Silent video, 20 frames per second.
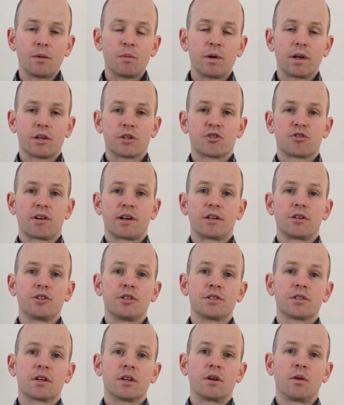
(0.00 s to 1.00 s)
when a strategy
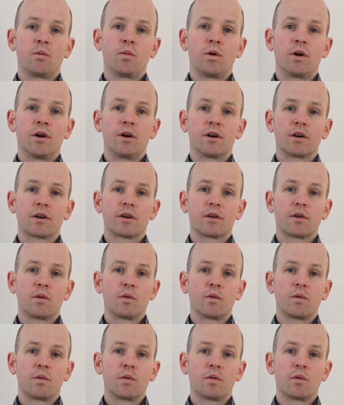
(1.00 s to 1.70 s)
is going to work